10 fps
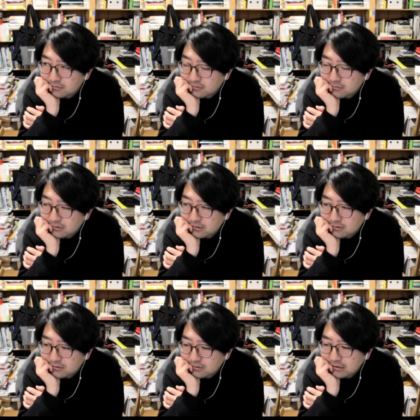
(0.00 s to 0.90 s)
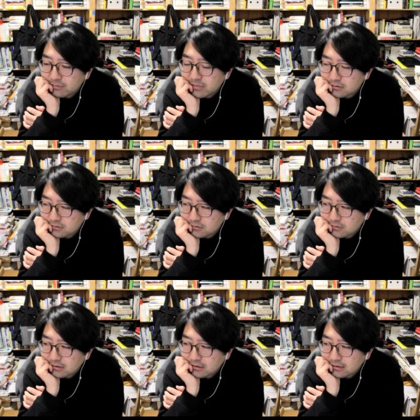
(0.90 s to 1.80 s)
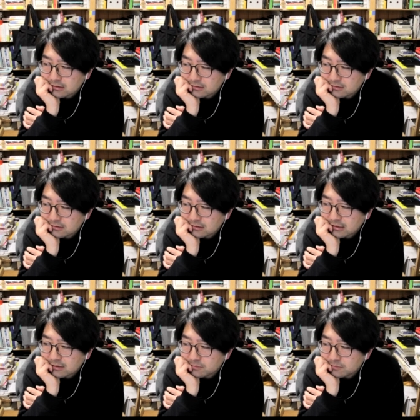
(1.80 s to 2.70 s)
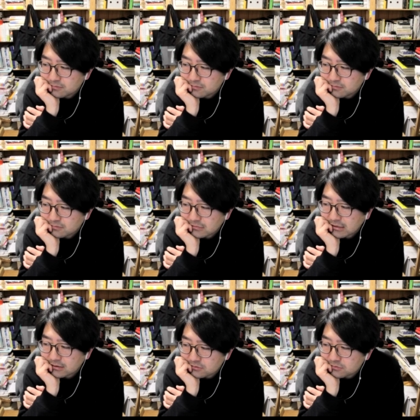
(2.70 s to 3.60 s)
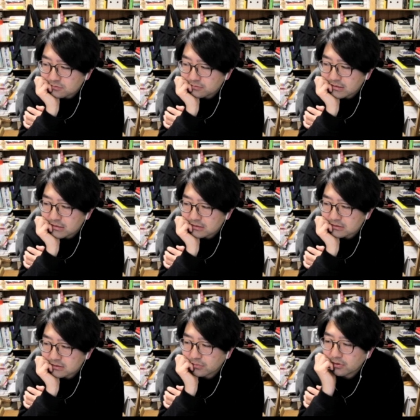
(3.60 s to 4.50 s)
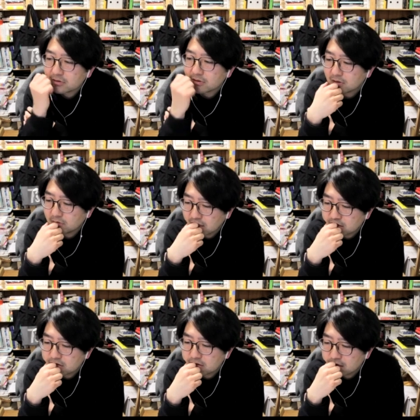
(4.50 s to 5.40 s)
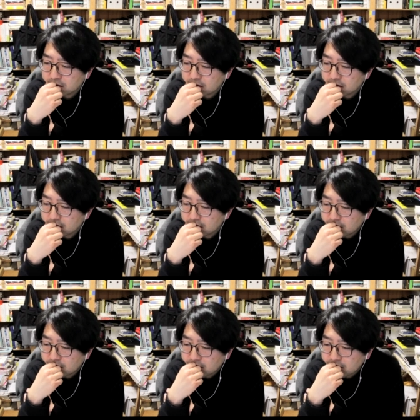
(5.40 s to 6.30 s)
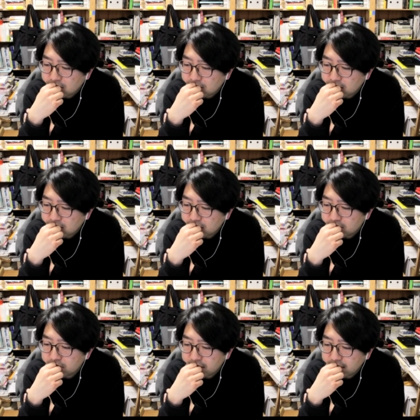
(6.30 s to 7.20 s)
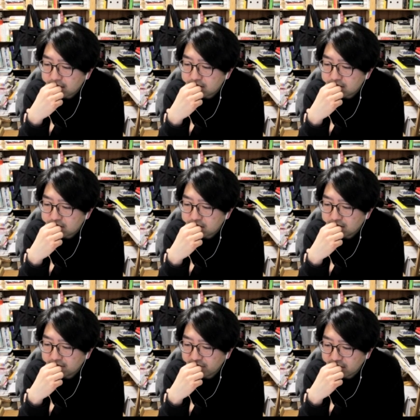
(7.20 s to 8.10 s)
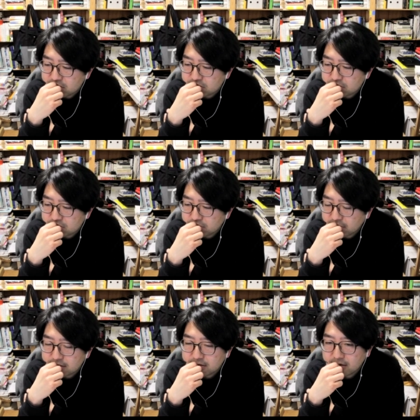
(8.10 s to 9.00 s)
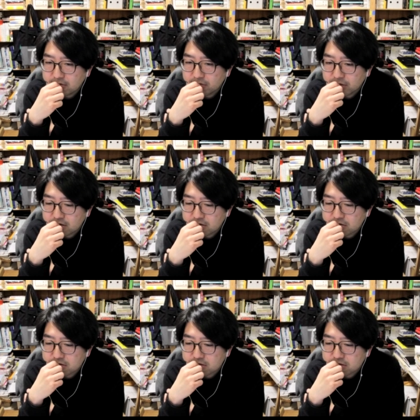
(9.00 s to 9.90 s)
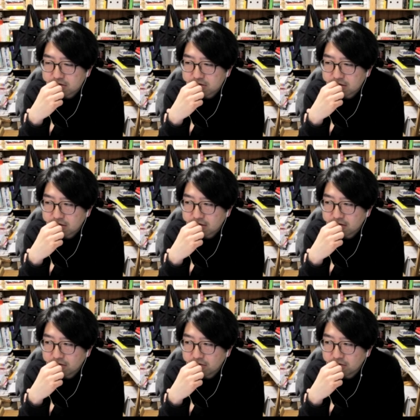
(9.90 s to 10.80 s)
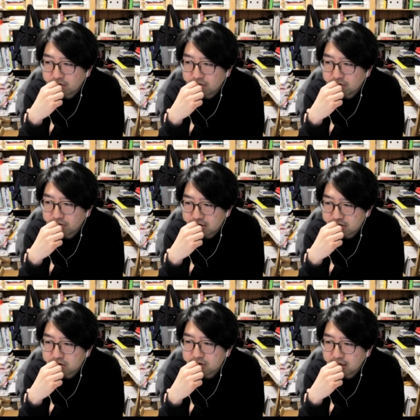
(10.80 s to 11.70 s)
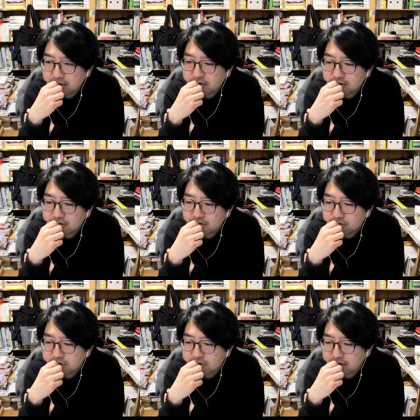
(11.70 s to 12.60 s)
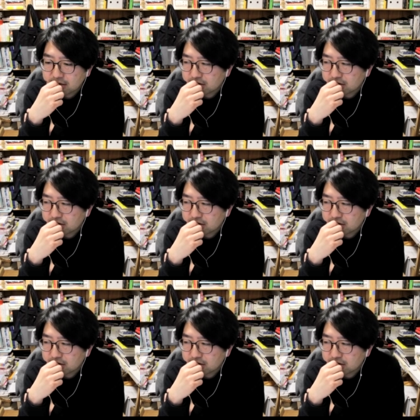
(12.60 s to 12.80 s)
I mean, I'm actually really disappointed about the Ukraine invasion right now, because we thought that those like